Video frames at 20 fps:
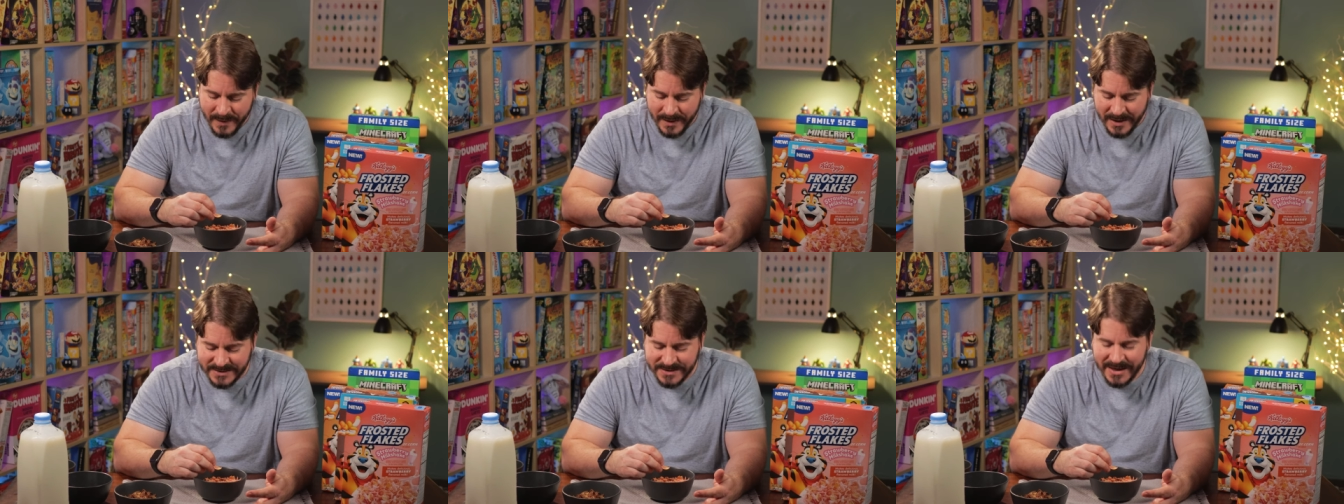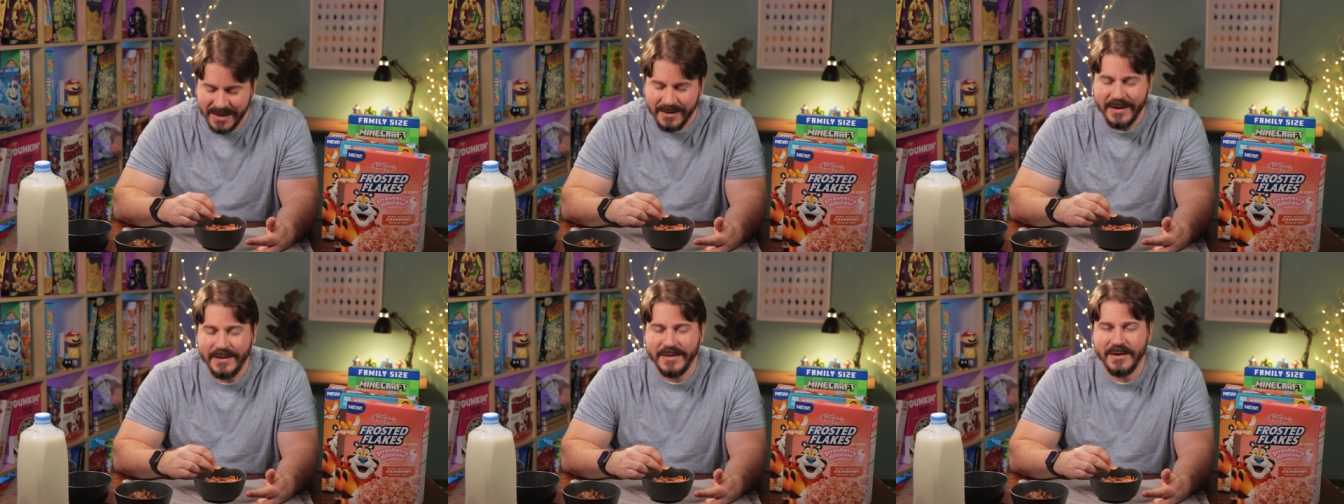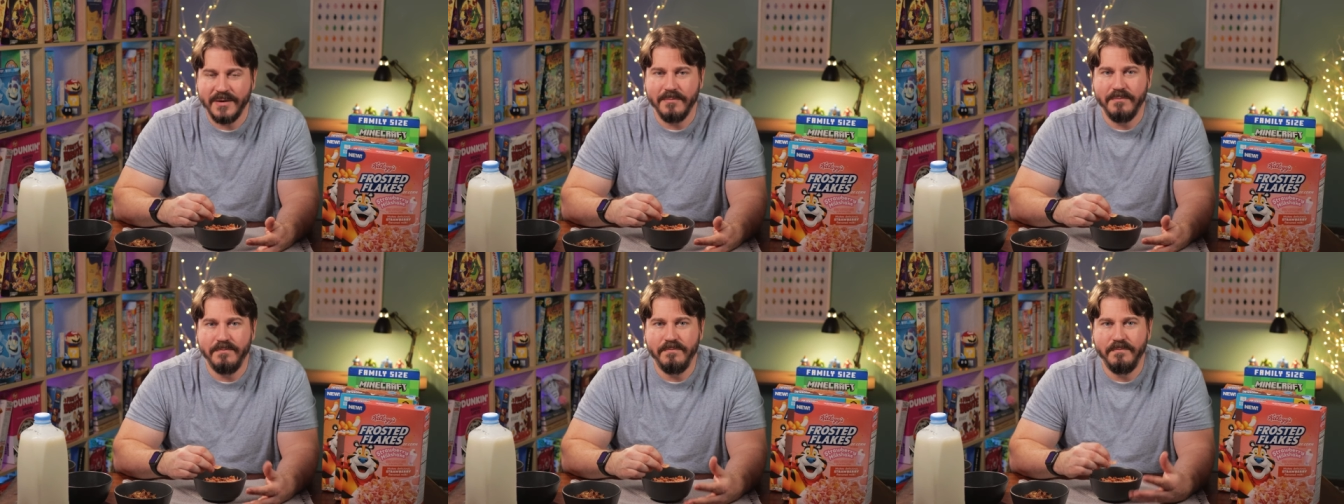It's not like
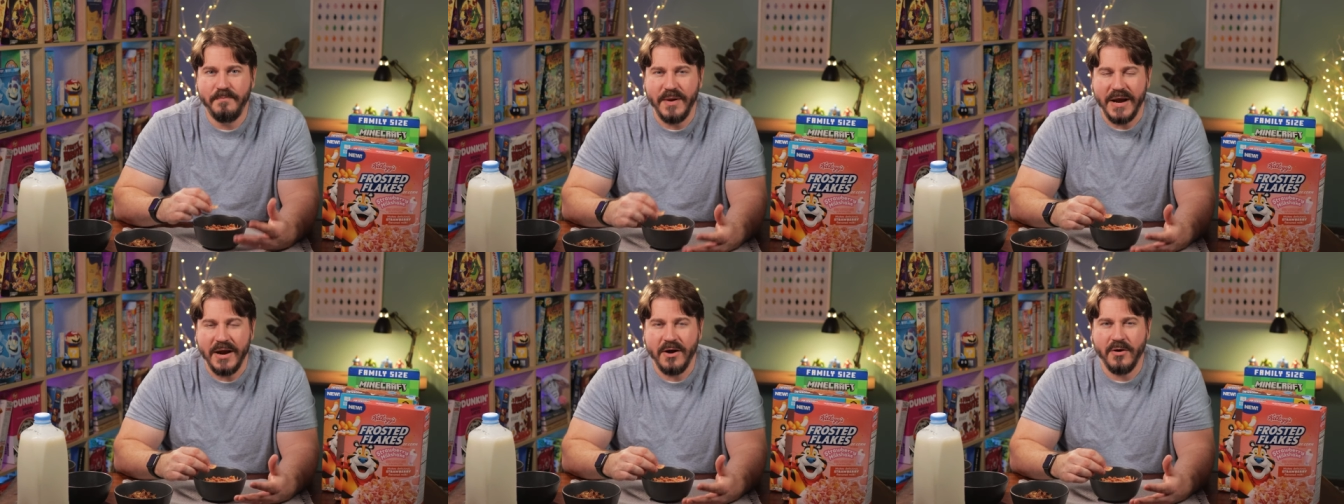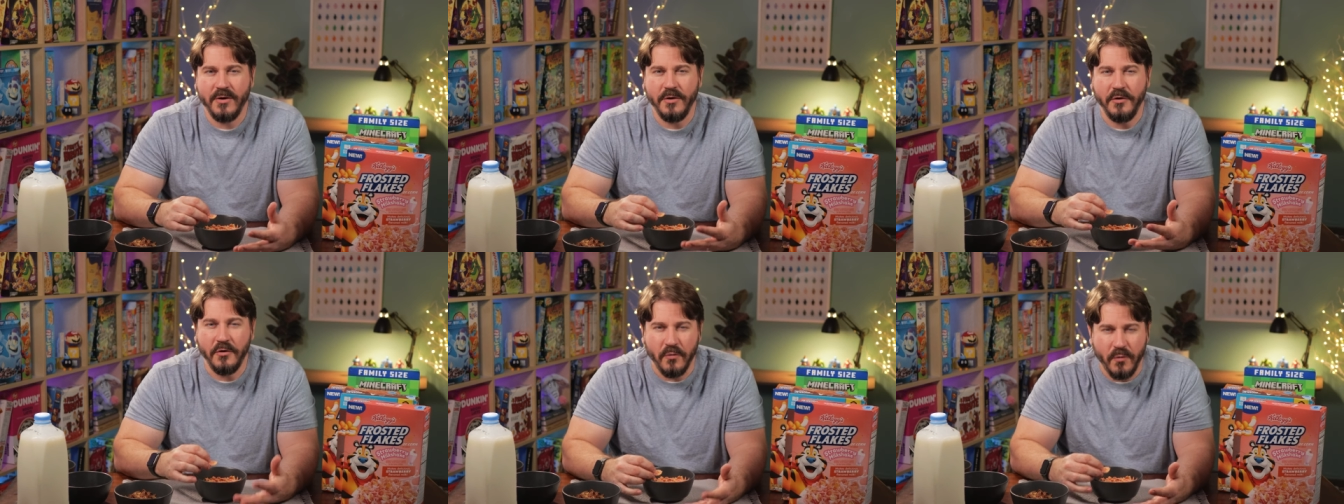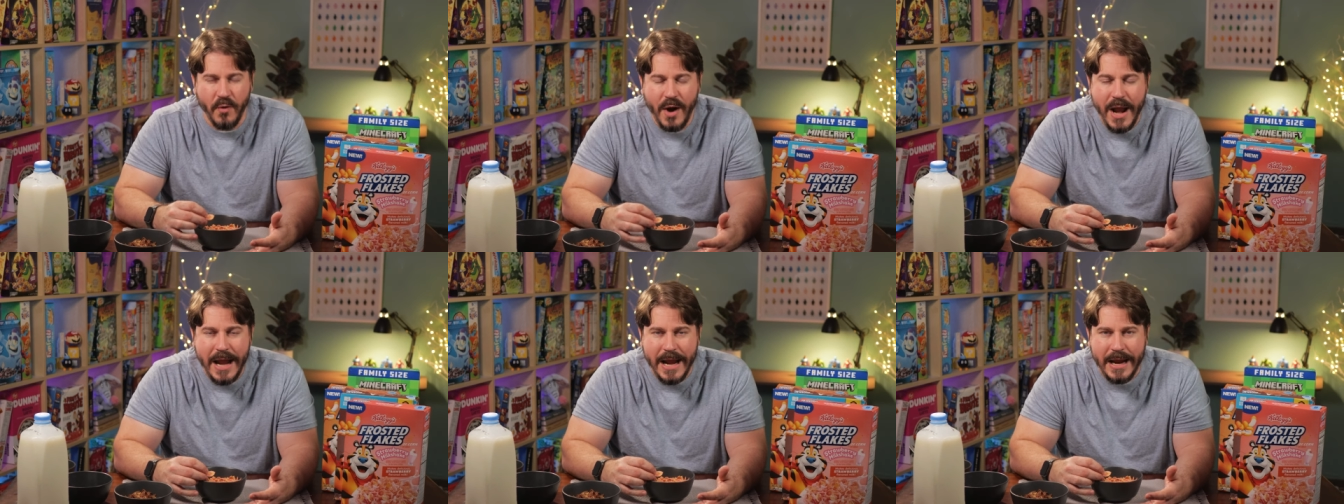they're bare
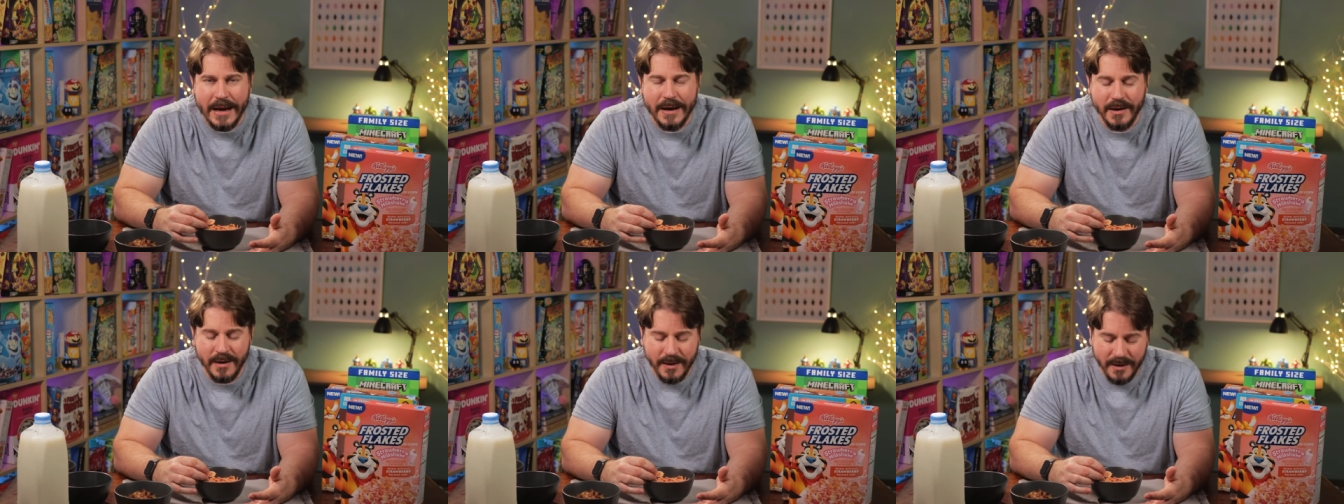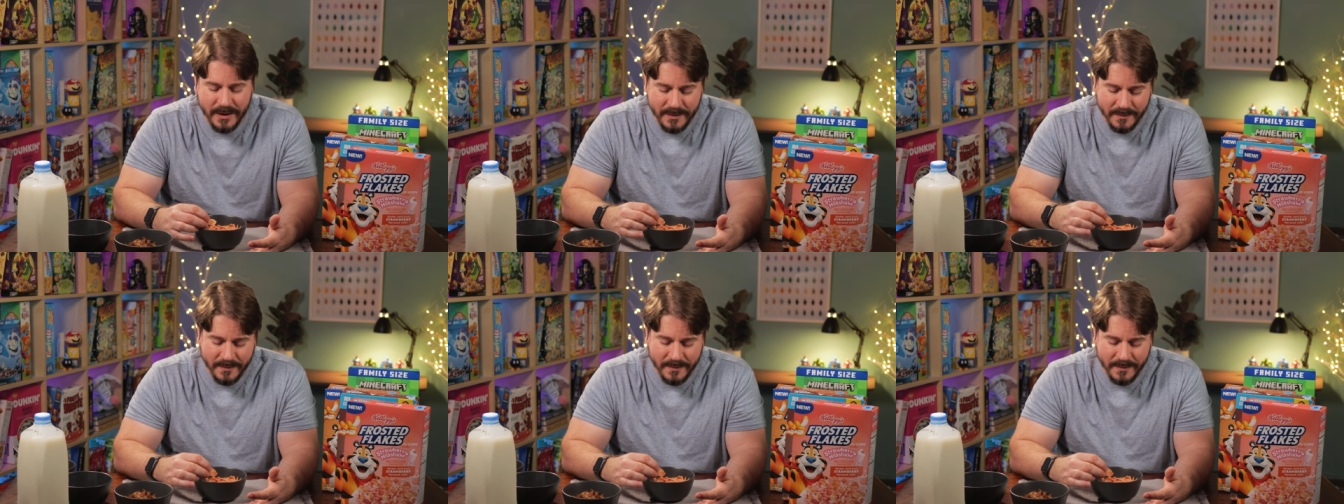grain,